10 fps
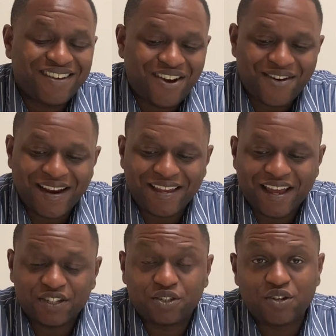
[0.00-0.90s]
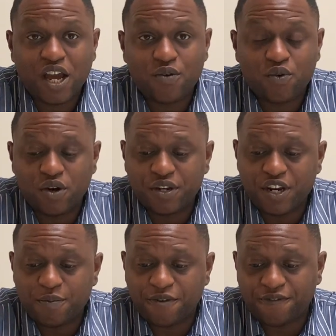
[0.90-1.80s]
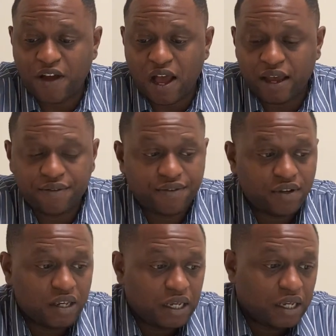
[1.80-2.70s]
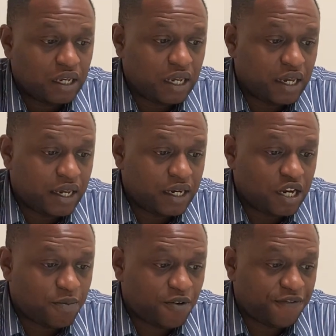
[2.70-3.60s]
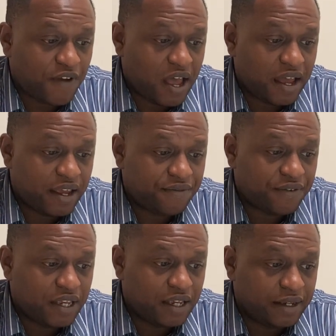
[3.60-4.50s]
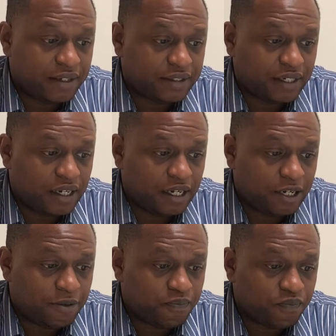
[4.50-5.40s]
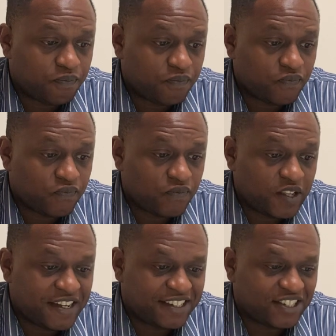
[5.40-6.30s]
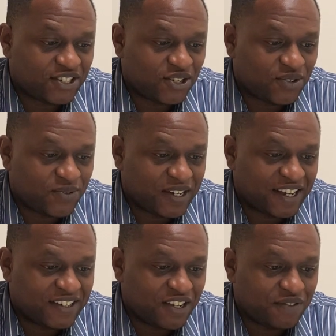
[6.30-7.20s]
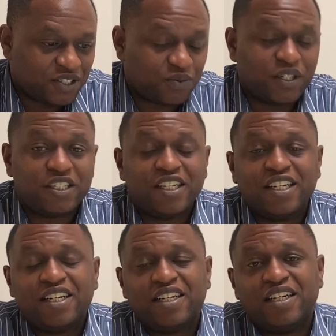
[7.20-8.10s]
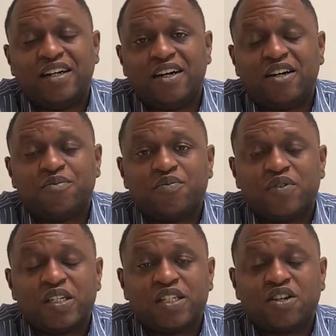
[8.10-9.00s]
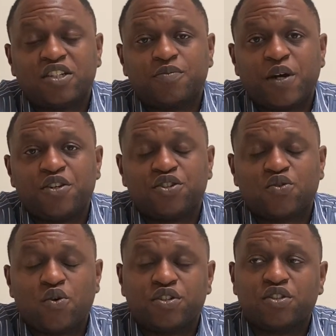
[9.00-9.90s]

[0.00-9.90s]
All right, guys, so now we're on to number 5. And number 5 is and this is a good one. I love this one. It talks about your score.